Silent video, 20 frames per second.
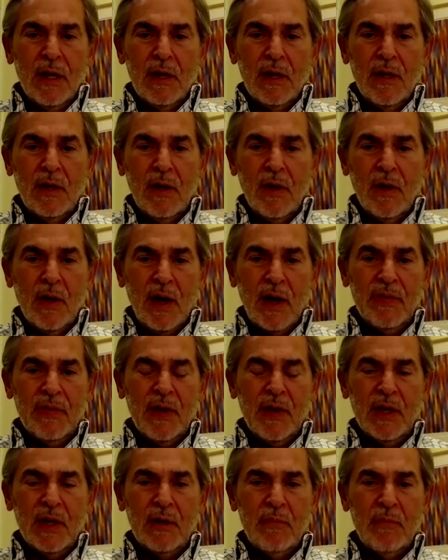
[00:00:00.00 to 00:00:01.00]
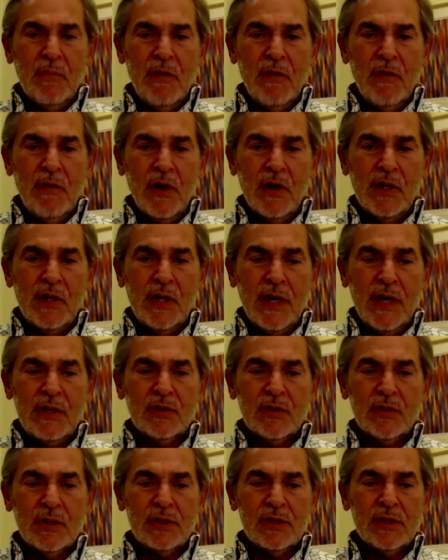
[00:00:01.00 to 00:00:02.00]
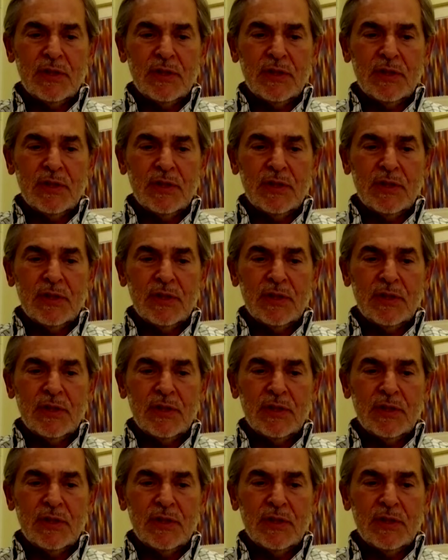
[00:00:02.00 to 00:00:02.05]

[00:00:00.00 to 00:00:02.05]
you know, I think can be very dangerous.